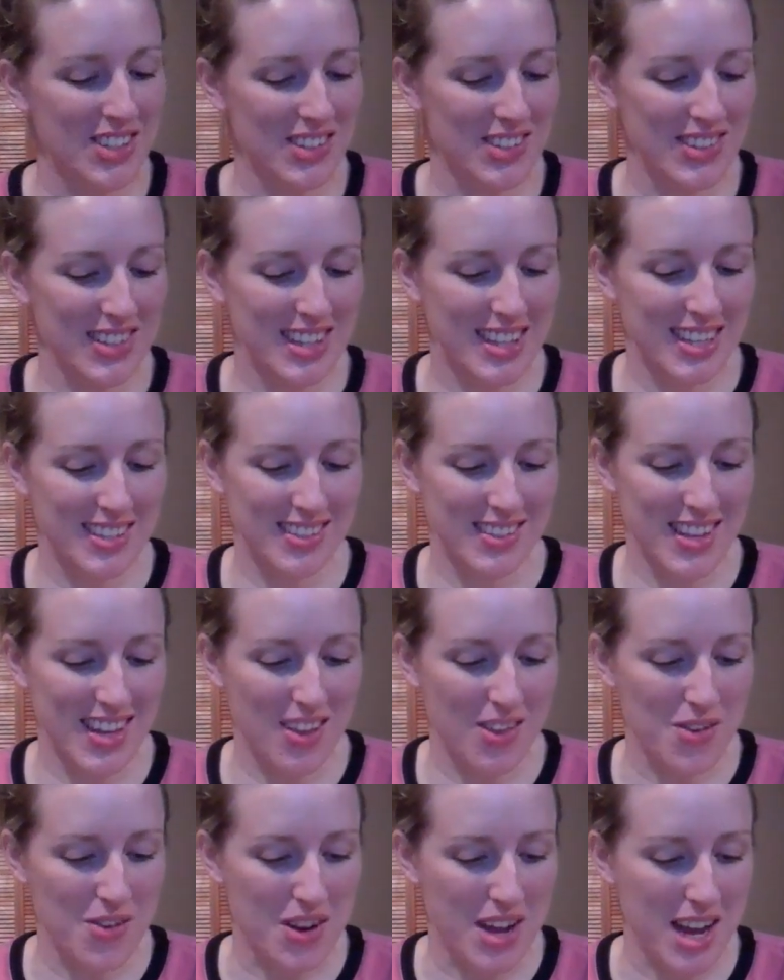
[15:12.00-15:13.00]
So I just did
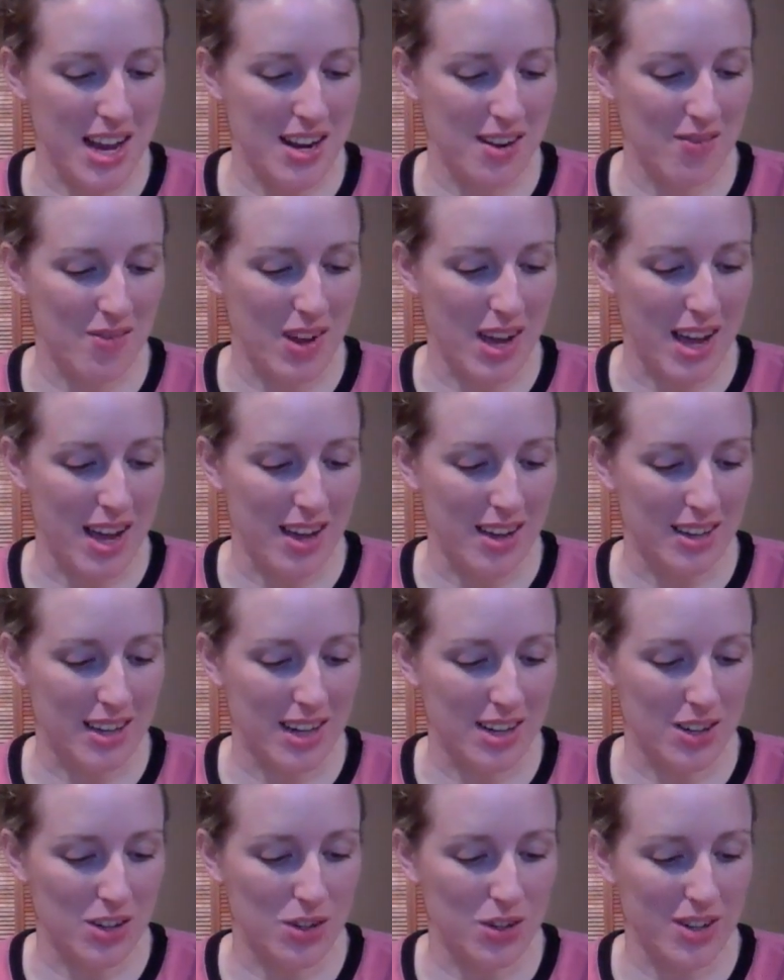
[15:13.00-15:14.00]
this the other night.
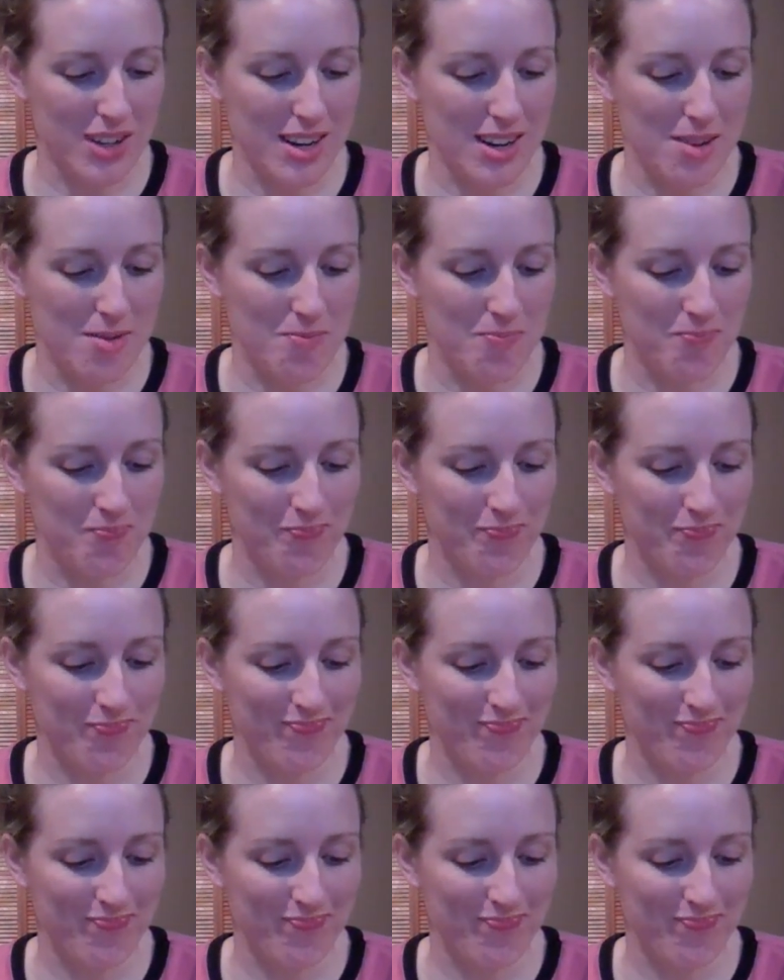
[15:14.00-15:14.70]
Got a good